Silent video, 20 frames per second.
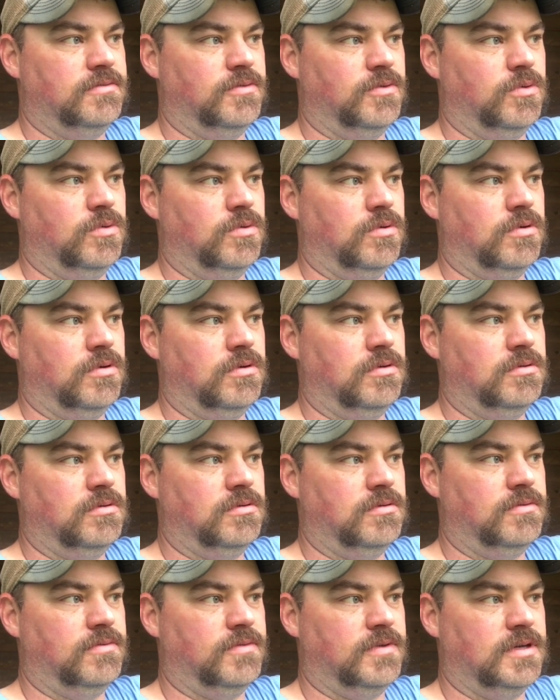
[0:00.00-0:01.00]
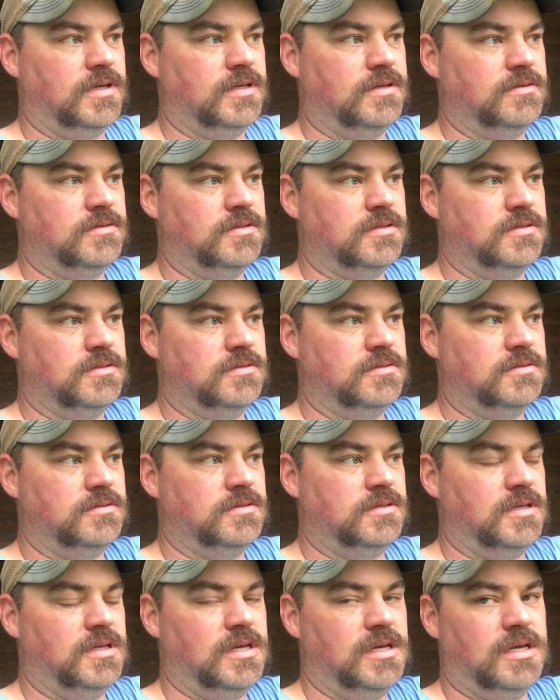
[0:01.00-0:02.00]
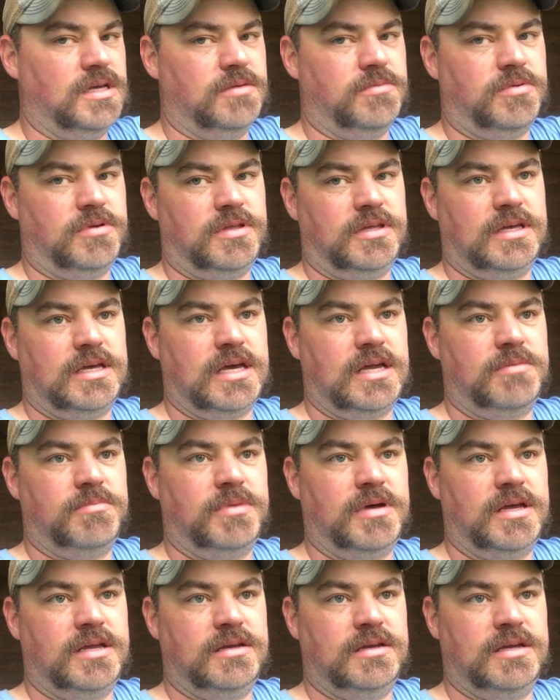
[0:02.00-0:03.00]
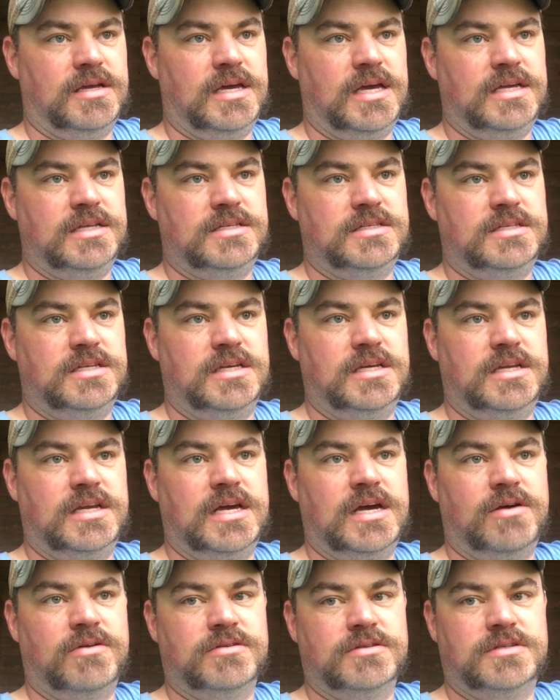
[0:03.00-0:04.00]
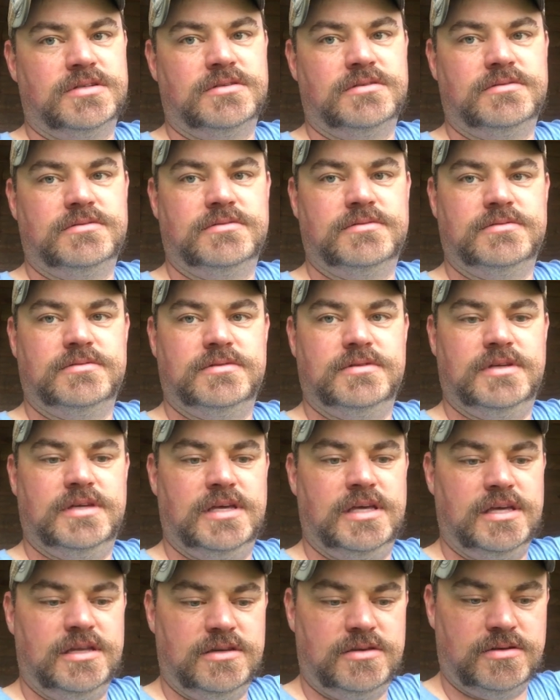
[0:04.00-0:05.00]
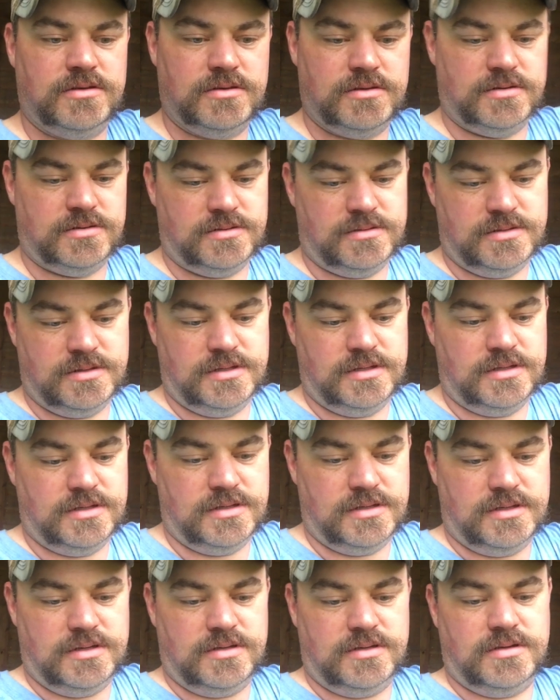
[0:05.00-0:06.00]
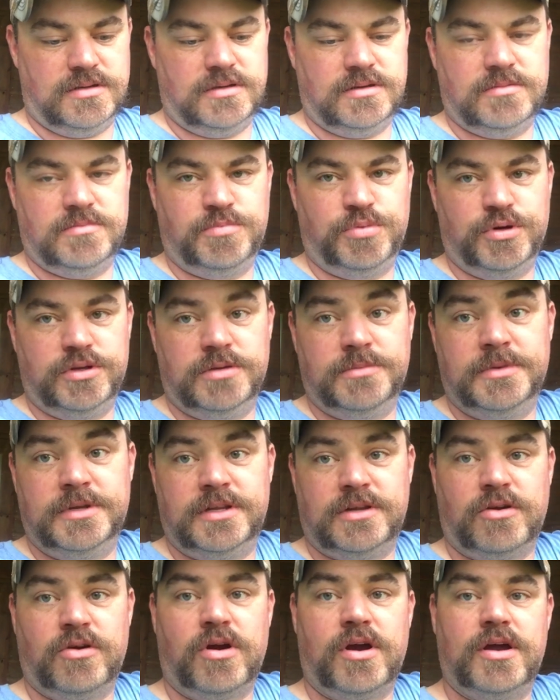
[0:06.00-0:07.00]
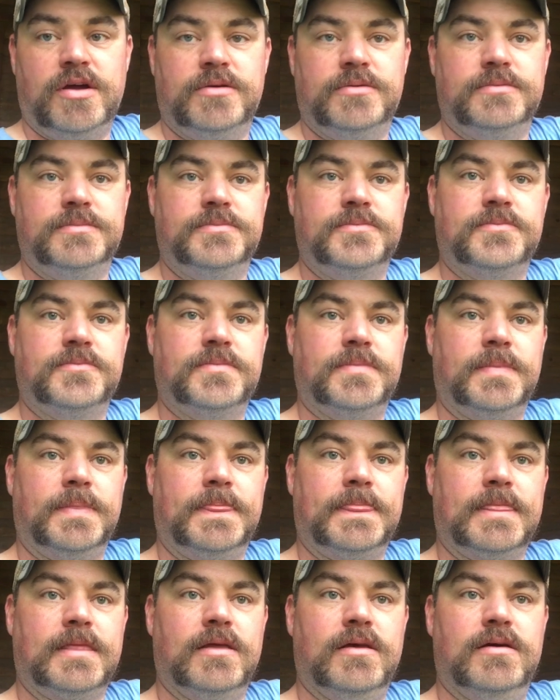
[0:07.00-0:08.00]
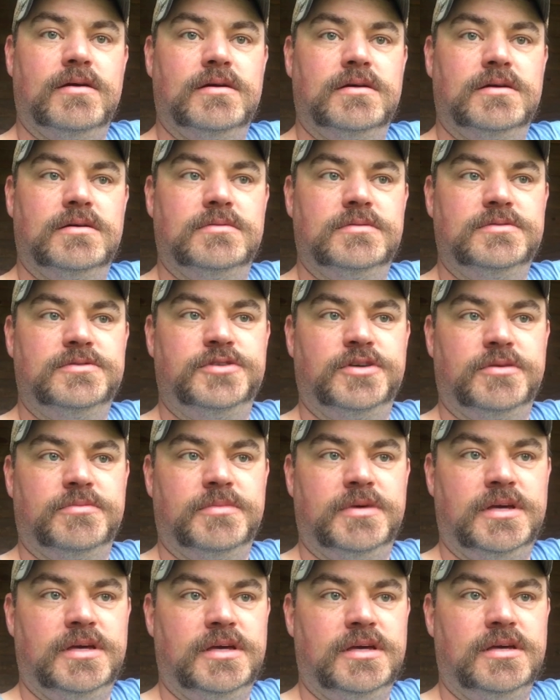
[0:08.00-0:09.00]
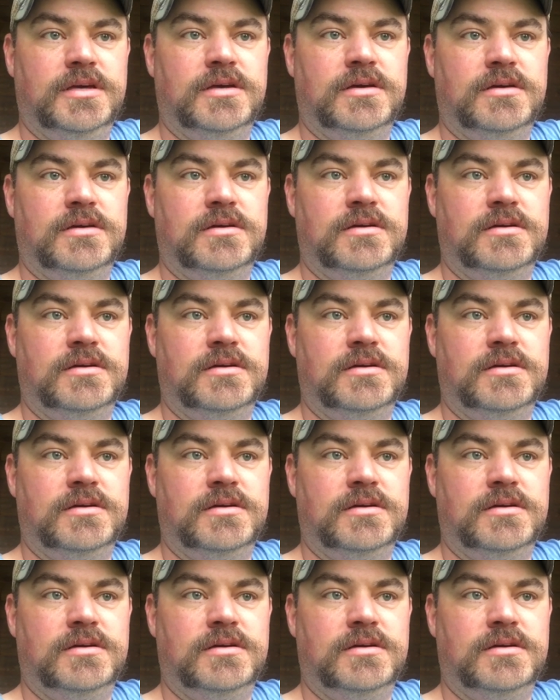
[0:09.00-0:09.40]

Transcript: 4, 5, 6, probably got about 8 to 10 hours into putting them in the ground. It took me,